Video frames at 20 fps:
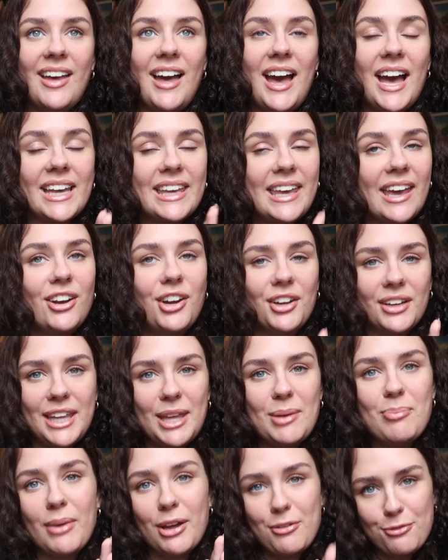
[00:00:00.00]
I cannot
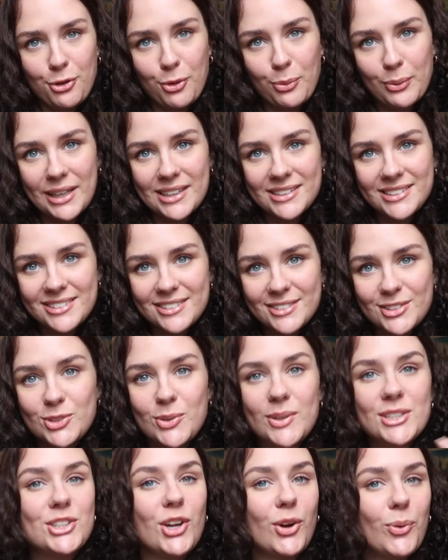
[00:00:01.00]
keep my focus.
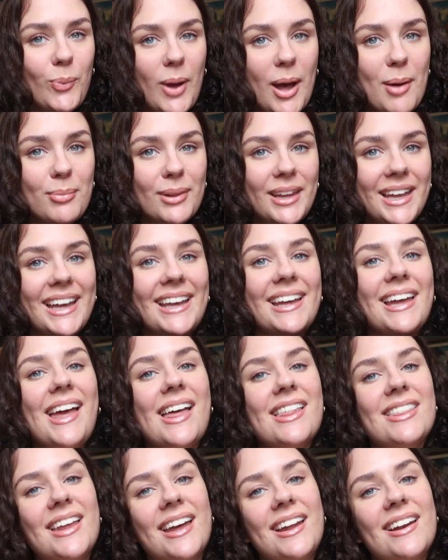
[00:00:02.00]
So I start rambling,
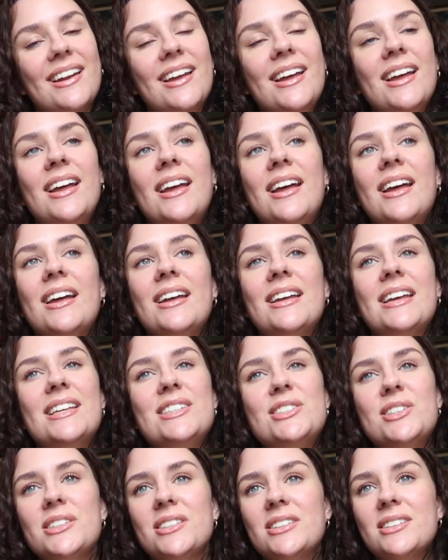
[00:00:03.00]
and then
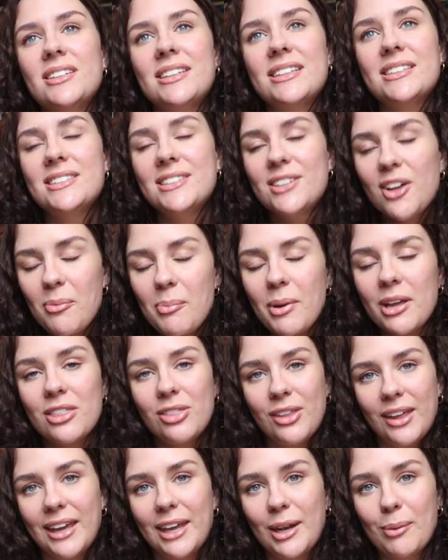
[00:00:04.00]
it's not my
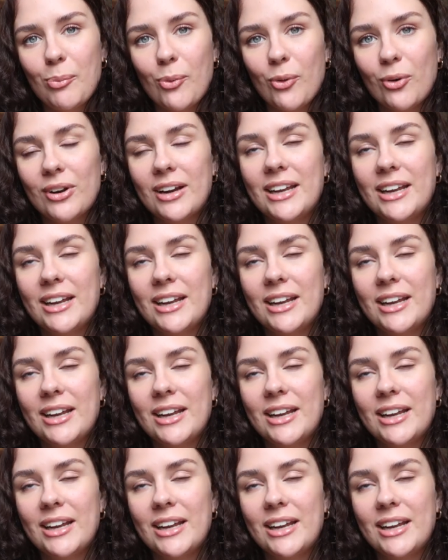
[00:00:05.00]
thing anymore.